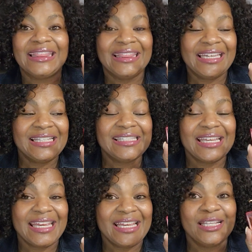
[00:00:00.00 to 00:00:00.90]
This
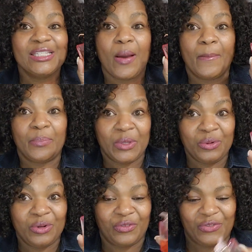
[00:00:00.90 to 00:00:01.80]
is
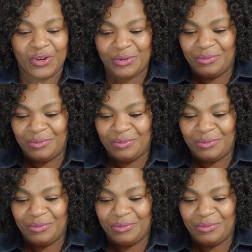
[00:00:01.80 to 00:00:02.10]
beautiful.